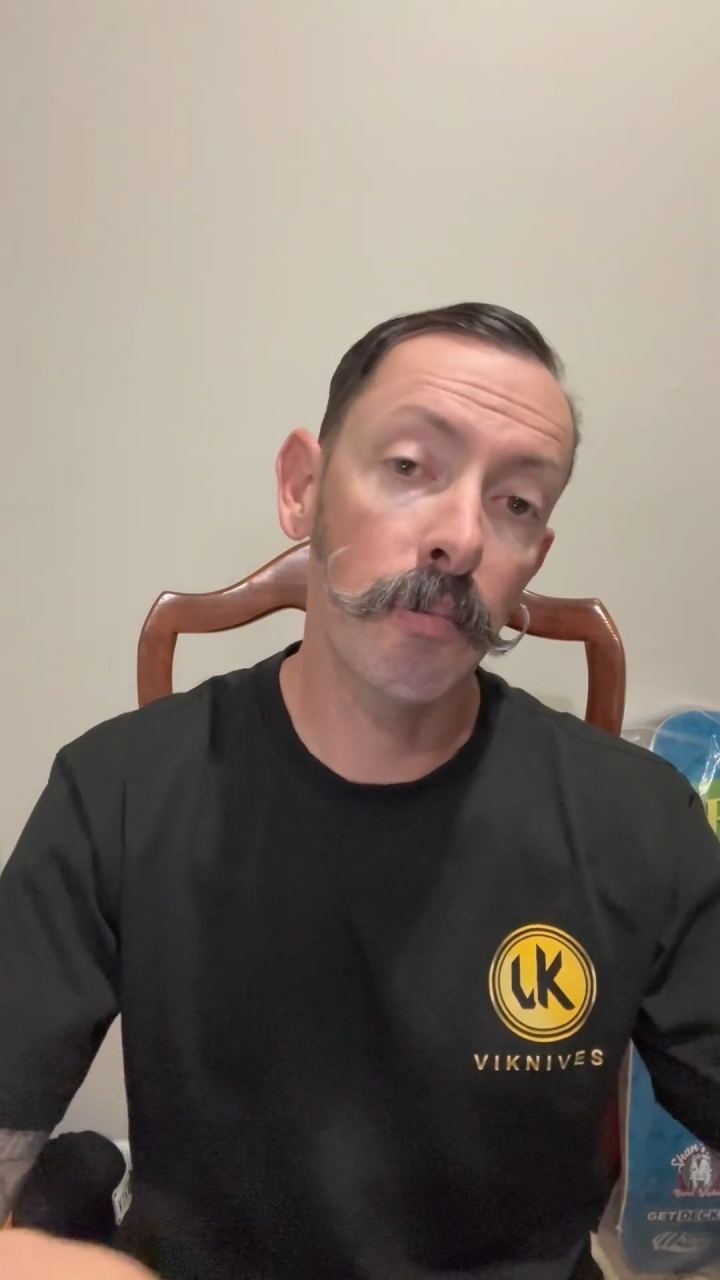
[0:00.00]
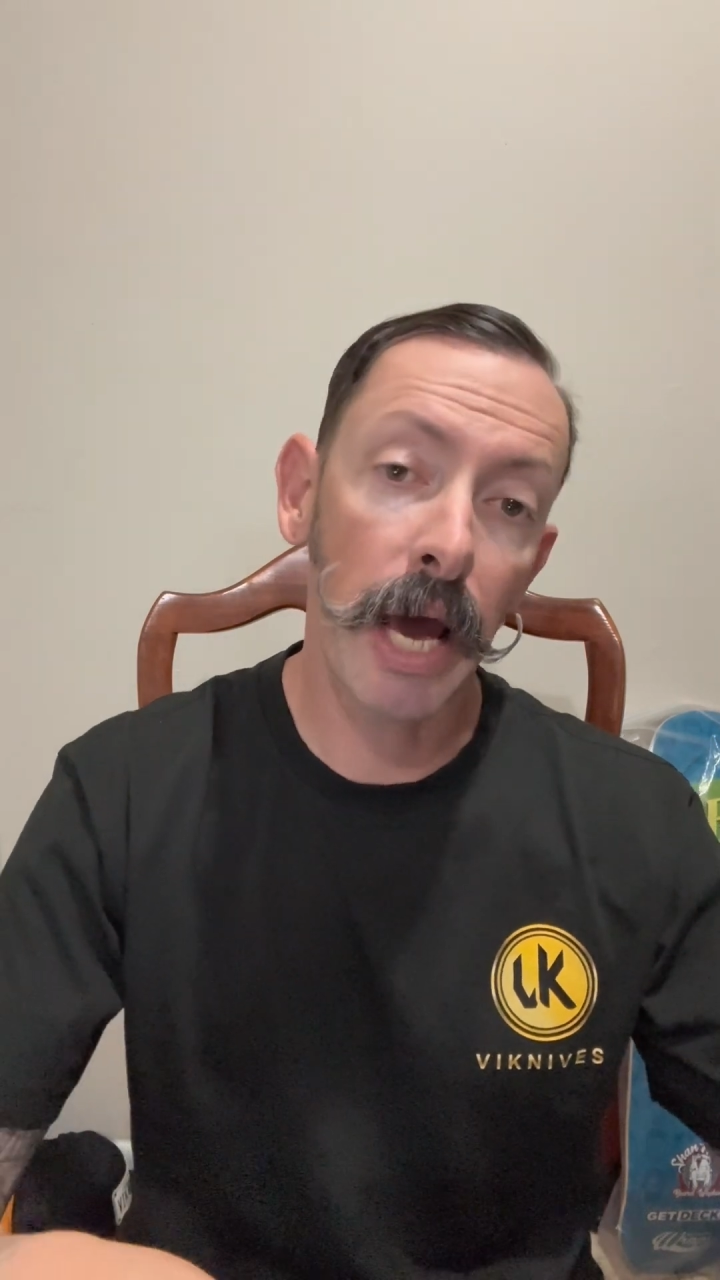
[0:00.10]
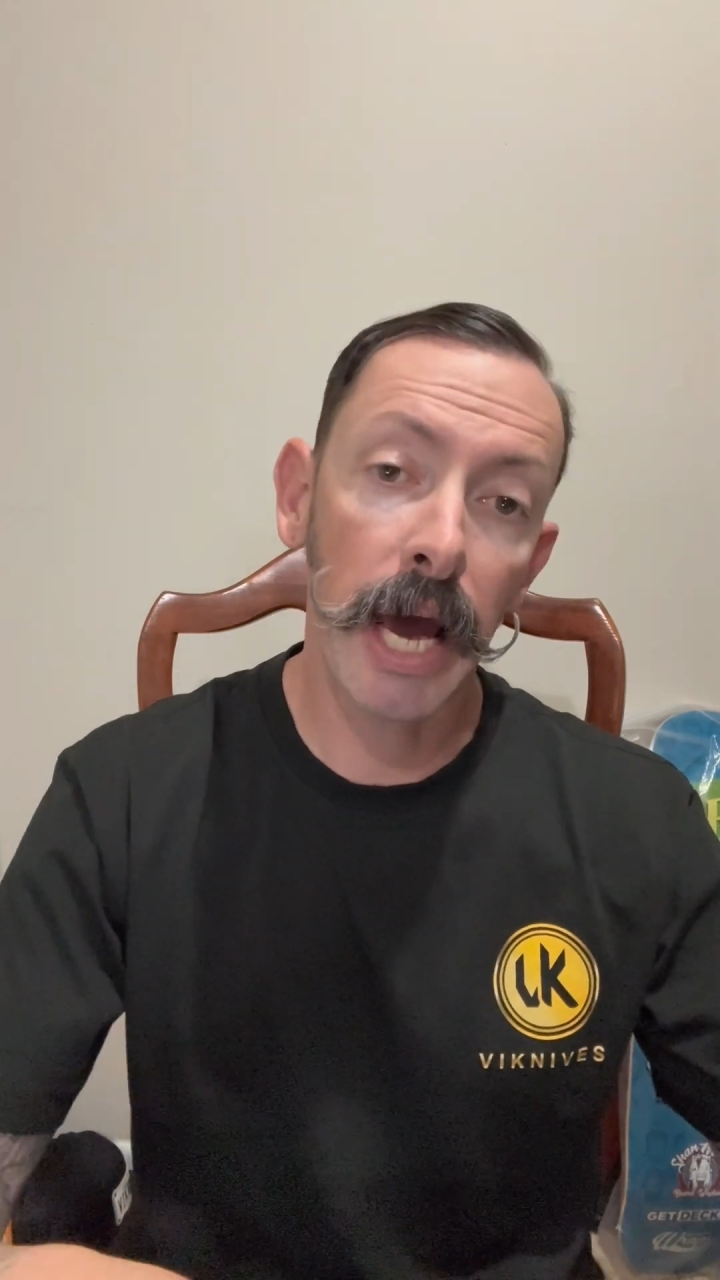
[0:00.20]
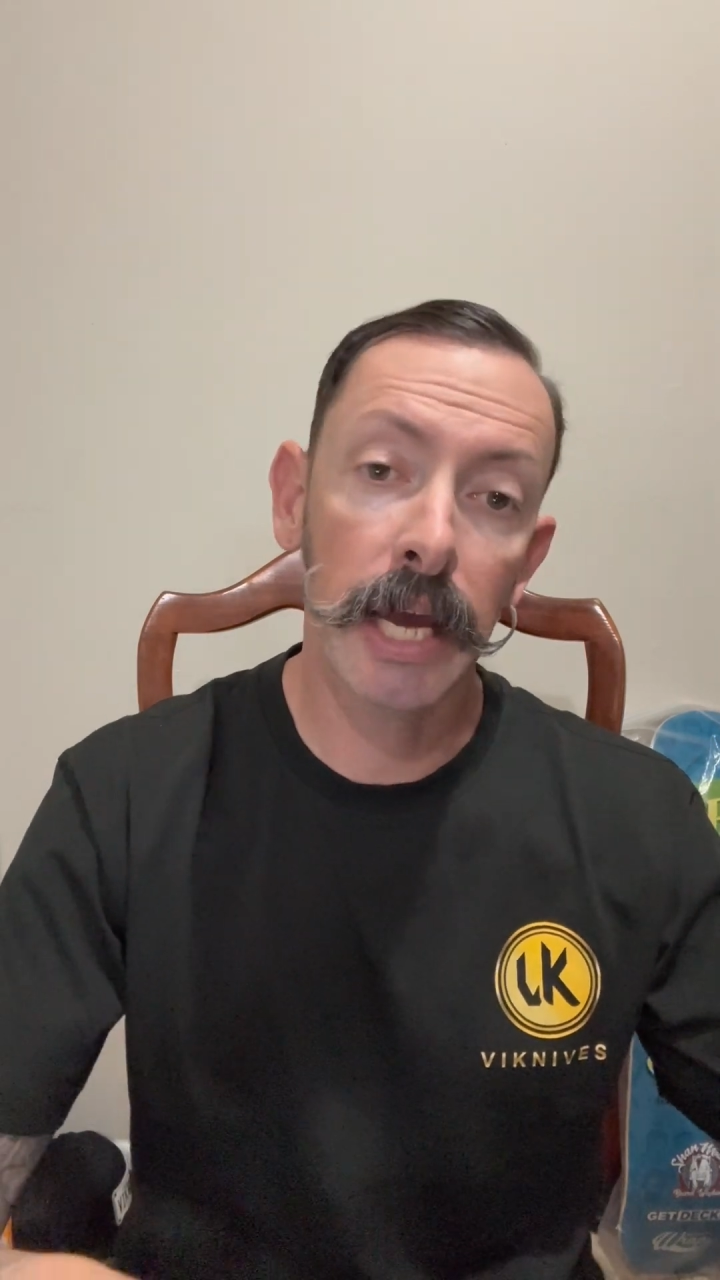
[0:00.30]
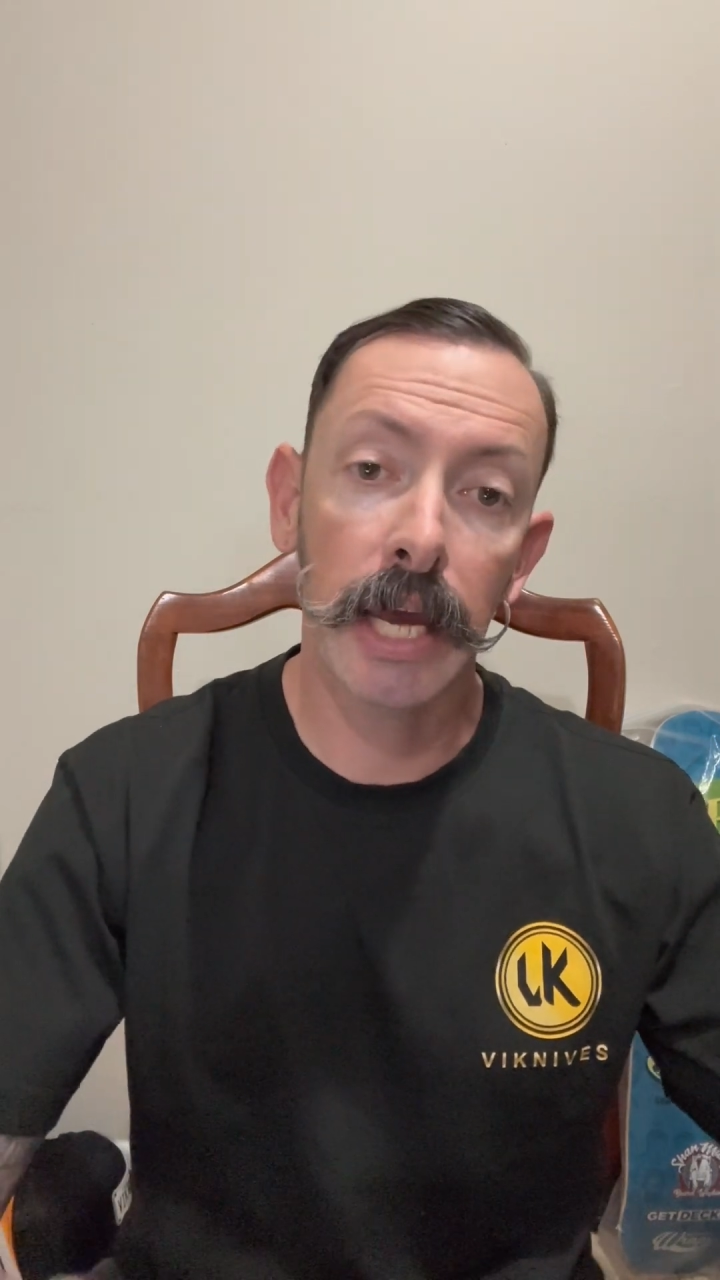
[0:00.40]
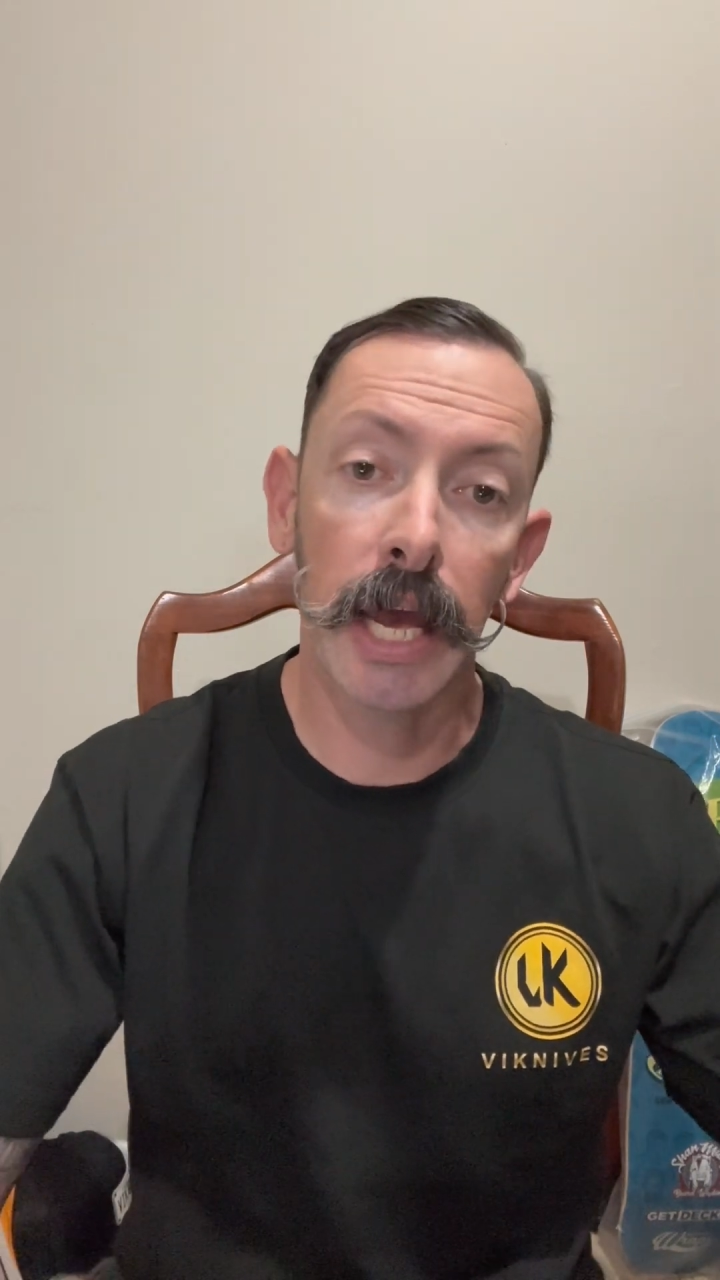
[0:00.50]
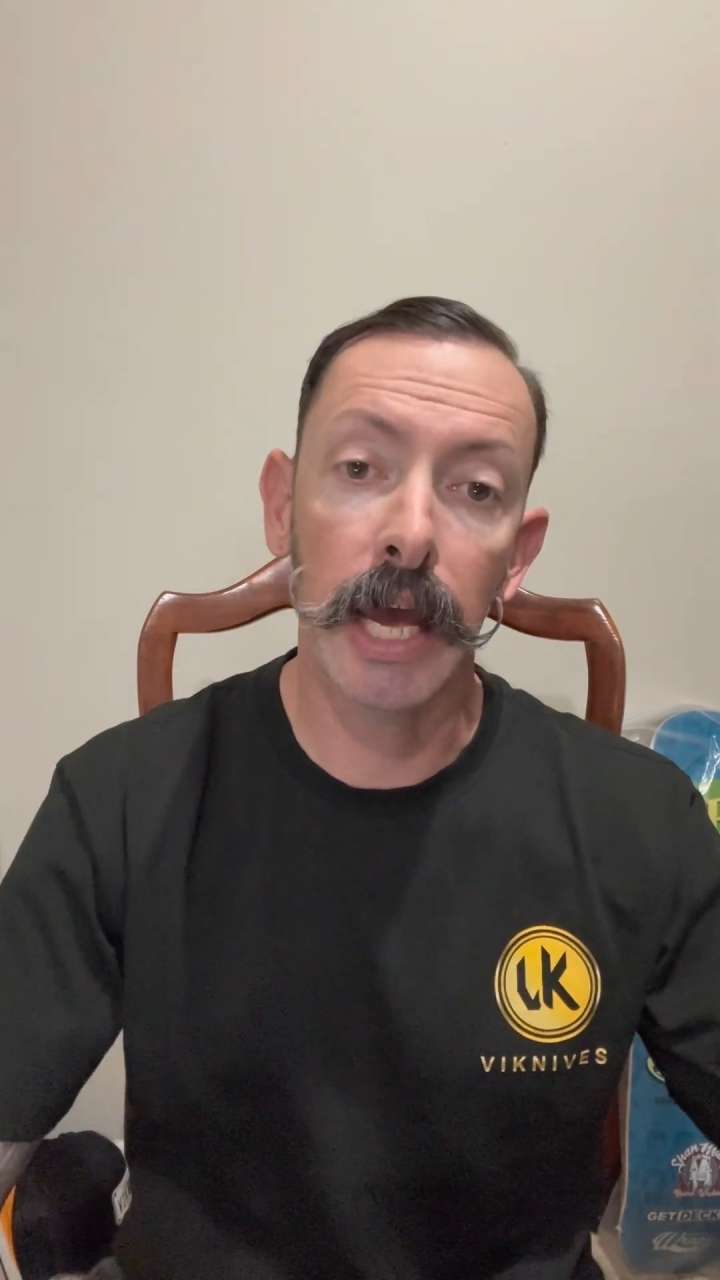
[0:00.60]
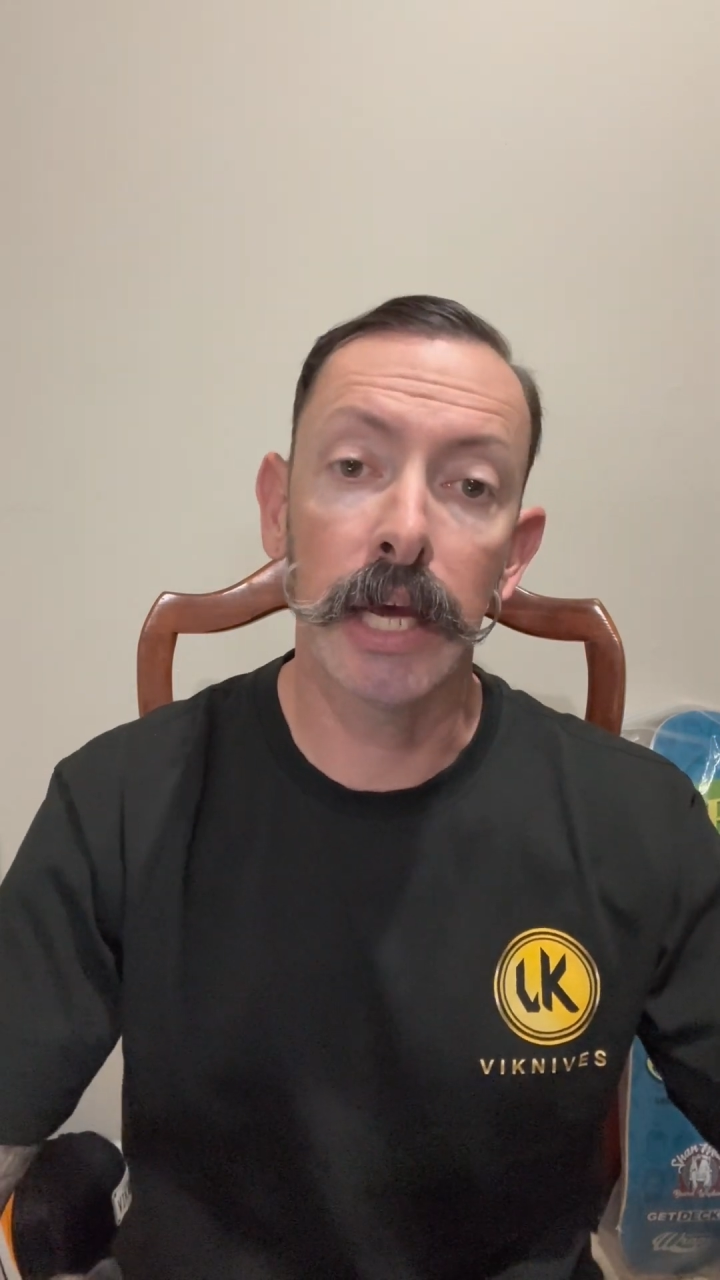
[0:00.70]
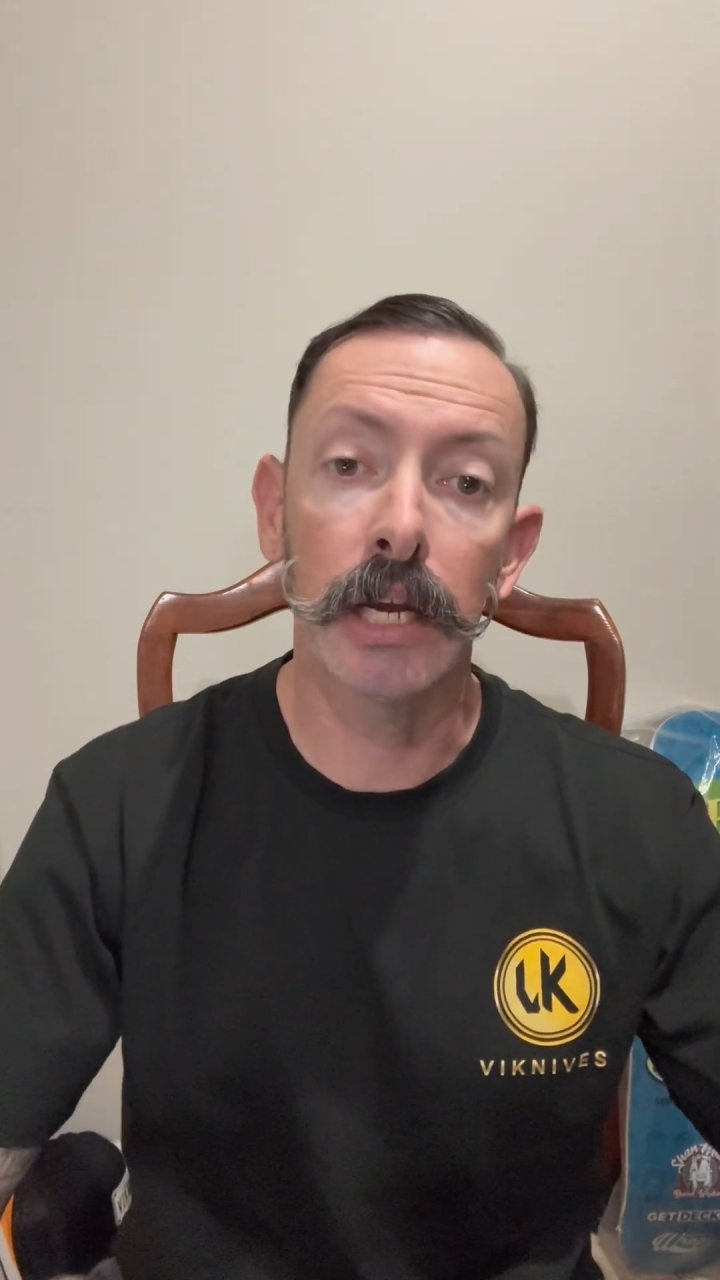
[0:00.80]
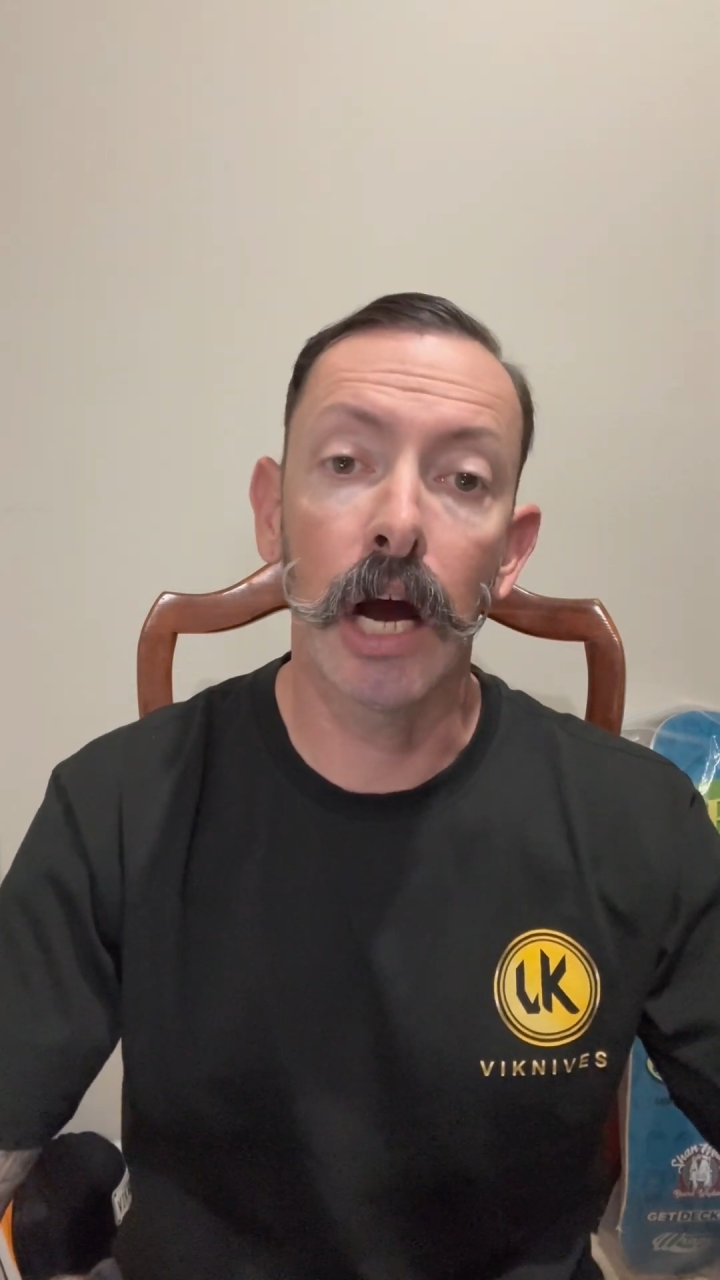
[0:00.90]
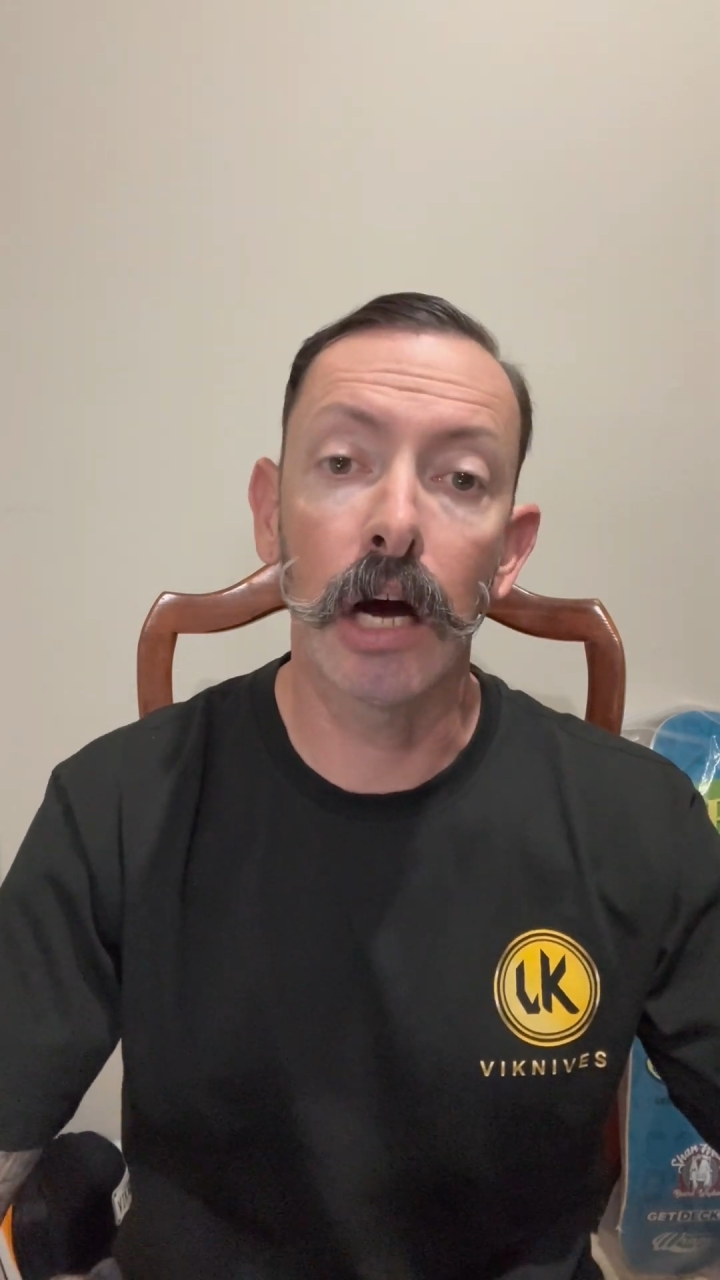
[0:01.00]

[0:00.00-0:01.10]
back and